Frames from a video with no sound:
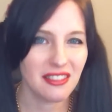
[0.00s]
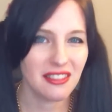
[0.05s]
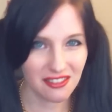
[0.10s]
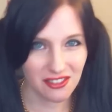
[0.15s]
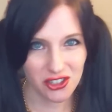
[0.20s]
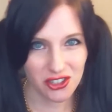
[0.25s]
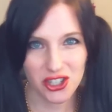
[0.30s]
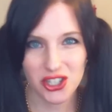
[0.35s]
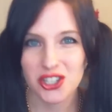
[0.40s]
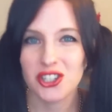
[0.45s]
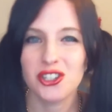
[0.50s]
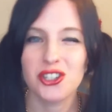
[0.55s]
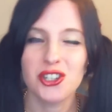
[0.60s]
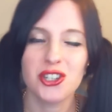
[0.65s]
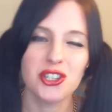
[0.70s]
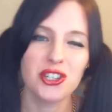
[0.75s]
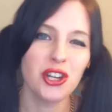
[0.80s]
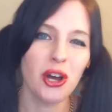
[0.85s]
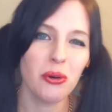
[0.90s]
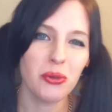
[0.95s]

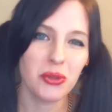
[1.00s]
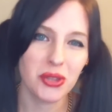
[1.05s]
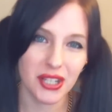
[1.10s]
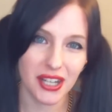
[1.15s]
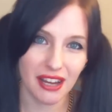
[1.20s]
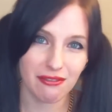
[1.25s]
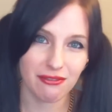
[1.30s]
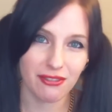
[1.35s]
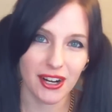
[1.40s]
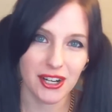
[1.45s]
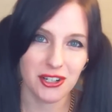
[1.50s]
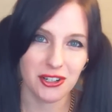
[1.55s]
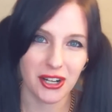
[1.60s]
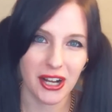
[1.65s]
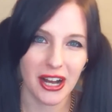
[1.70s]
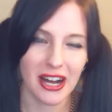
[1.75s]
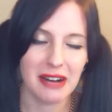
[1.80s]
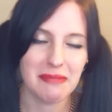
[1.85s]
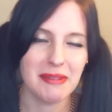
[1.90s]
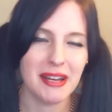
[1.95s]
just know that I've read your
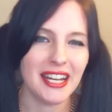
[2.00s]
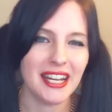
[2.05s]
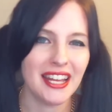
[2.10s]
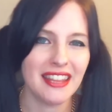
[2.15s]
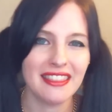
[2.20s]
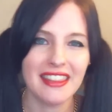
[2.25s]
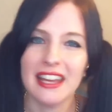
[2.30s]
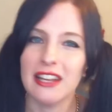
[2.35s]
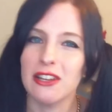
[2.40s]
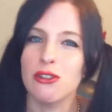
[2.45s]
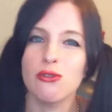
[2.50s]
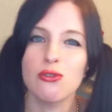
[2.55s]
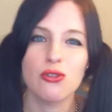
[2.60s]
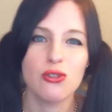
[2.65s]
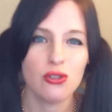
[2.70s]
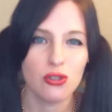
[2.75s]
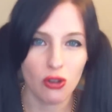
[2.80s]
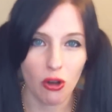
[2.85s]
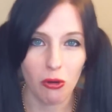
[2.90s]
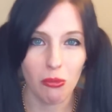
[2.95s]
comment and thank you
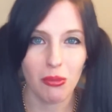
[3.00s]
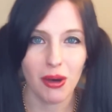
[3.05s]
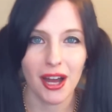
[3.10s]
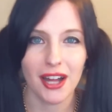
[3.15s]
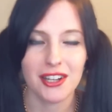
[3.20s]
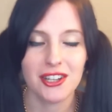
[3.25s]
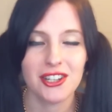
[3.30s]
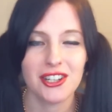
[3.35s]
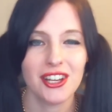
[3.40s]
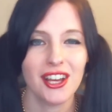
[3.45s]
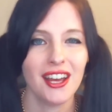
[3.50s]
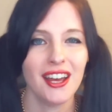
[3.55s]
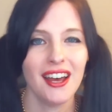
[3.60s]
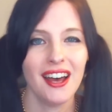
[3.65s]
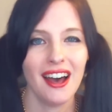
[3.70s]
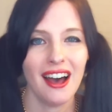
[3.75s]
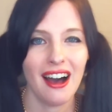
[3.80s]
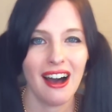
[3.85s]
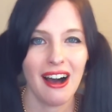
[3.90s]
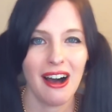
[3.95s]
so much.
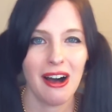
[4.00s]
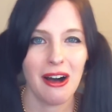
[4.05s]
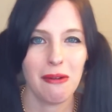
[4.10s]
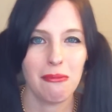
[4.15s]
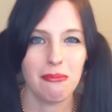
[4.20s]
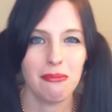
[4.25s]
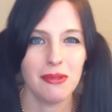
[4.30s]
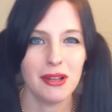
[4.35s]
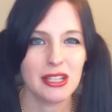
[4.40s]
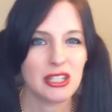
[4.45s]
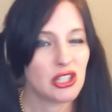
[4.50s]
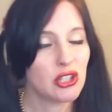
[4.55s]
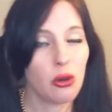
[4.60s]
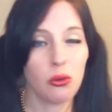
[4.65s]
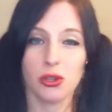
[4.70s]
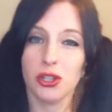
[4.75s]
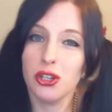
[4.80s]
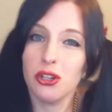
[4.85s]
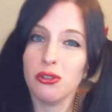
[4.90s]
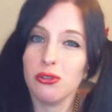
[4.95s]
So
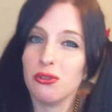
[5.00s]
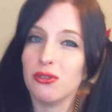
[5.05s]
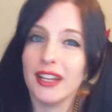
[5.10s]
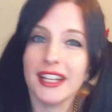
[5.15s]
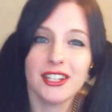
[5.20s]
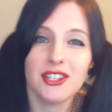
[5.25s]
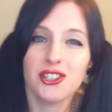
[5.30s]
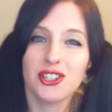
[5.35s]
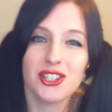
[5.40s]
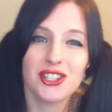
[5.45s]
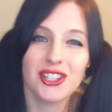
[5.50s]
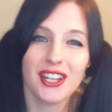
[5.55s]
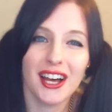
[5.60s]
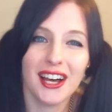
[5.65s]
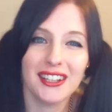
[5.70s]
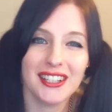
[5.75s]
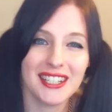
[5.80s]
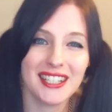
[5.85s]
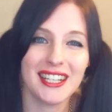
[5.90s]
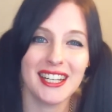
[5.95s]

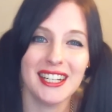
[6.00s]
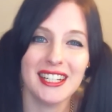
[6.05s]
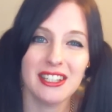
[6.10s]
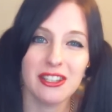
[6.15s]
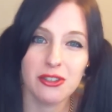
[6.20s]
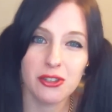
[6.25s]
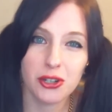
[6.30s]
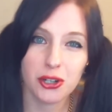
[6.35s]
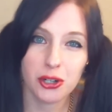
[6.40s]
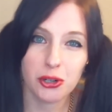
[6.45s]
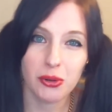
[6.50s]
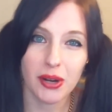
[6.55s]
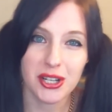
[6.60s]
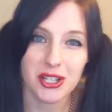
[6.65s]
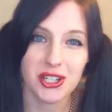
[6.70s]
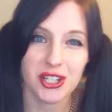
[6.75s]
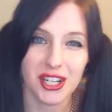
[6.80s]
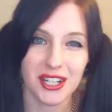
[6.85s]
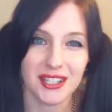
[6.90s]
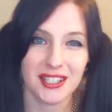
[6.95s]
let's get into your
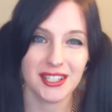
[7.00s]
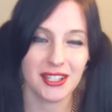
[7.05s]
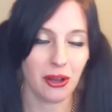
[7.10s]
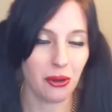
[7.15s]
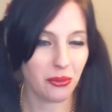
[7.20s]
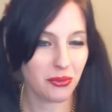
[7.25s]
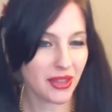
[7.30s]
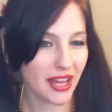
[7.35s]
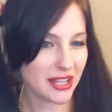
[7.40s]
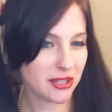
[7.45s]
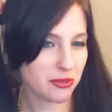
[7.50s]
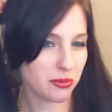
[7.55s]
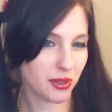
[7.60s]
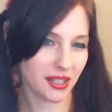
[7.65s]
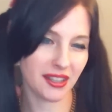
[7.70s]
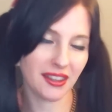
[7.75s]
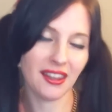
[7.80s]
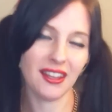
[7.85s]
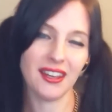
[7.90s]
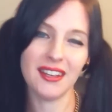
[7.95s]
questions. So that's what
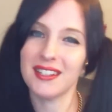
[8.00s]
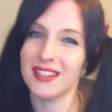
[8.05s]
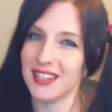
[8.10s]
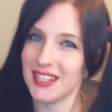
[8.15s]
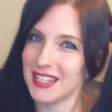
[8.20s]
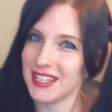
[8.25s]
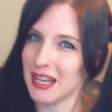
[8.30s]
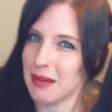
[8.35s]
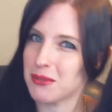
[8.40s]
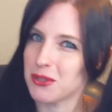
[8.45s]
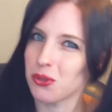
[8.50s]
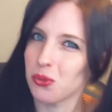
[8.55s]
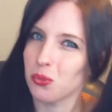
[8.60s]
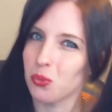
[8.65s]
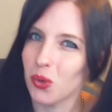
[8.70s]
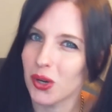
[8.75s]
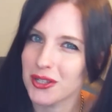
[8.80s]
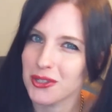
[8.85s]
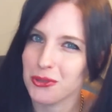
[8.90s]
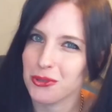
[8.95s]
this episode
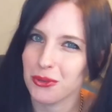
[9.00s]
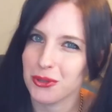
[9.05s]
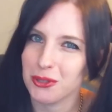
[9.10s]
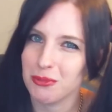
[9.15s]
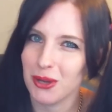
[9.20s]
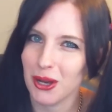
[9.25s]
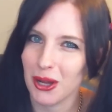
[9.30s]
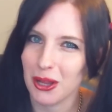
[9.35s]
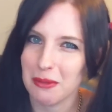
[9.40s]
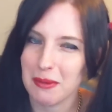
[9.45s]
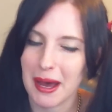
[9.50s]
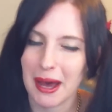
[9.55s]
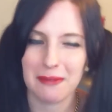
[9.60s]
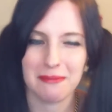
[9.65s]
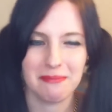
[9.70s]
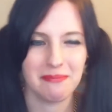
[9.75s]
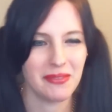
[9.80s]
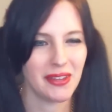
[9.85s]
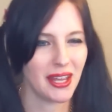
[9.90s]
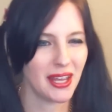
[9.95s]
1 is going to be all about.
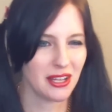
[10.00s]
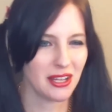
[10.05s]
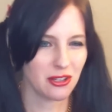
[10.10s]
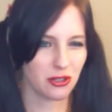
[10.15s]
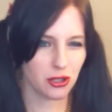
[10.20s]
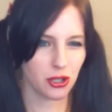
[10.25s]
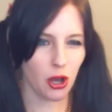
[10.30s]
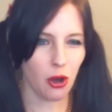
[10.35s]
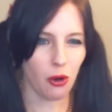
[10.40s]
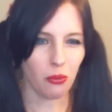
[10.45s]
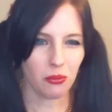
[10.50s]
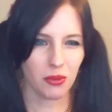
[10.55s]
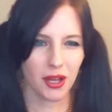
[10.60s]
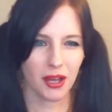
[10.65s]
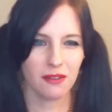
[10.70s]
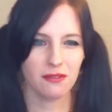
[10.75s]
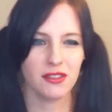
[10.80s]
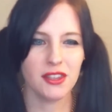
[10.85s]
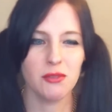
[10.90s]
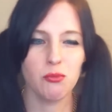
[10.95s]
So
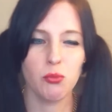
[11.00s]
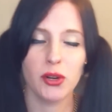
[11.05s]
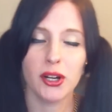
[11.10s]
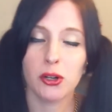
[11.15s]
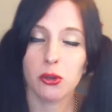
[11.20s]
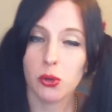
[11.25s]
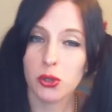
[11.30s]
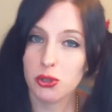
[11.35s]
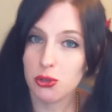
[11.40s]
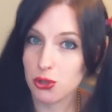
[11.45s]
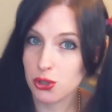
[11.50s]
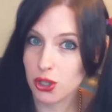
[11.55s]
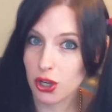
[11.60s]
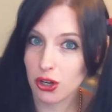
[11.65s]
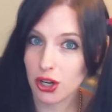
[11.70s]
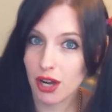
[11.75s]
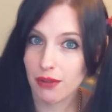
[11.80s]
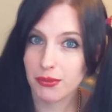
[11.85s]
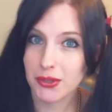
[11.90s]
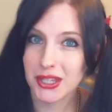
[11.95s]
we're going to start
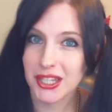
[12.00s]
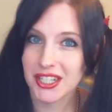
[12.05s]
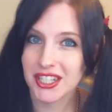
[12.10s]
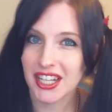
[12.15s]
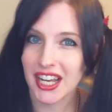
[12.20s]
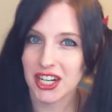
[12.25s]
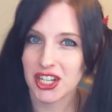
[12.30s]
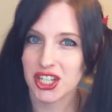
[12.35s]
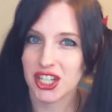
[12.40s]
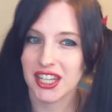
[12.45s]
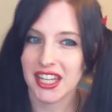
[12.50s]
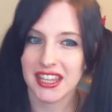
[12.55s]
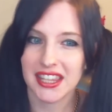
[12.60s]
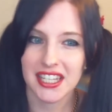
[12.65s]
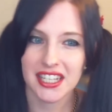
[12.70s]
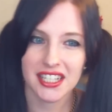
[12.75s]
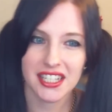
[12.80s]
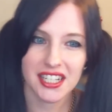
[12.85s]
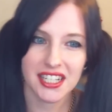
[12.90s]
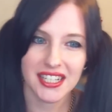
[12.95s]
off with the section that
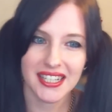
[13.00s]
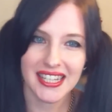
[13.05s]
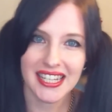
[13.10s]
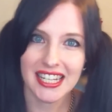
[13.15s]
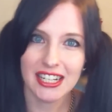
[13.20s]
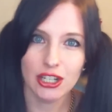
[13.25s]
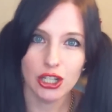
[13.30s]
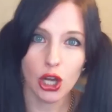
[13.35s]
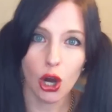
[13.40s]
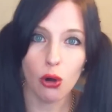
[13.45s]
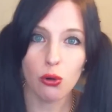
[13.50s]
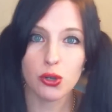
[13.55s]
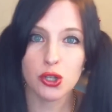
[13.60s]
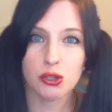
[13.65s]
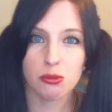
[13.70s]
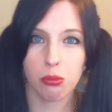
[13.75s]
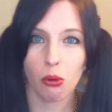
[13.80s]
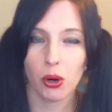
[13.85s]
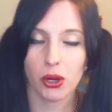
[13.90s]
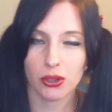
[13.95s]
this is the no
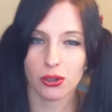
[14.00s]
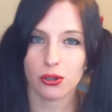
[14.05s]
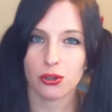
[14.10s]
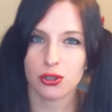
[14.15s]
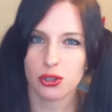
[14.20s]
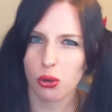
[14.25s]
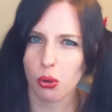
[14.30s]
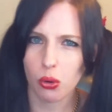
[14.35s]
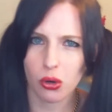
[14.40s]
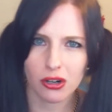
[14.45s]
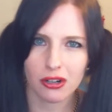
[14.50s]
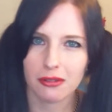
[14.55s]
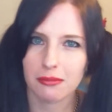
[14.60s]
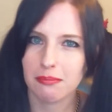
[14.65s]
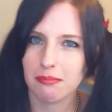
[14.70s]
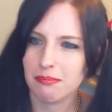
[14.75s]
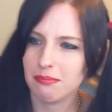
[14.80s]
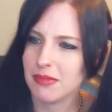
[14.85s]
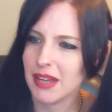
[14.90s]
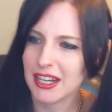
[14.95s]
spoilers, or
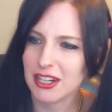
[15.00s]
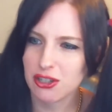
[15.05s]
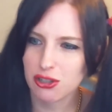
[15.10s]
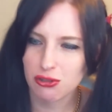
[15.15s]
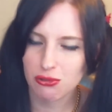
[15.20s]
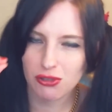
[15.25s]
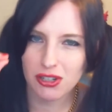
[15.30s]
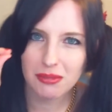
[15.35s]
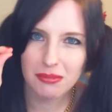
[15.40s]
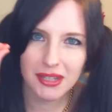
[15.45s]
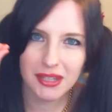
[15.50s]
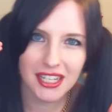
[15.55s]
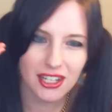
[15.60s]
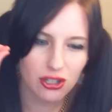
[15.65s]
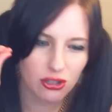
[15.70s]
extremely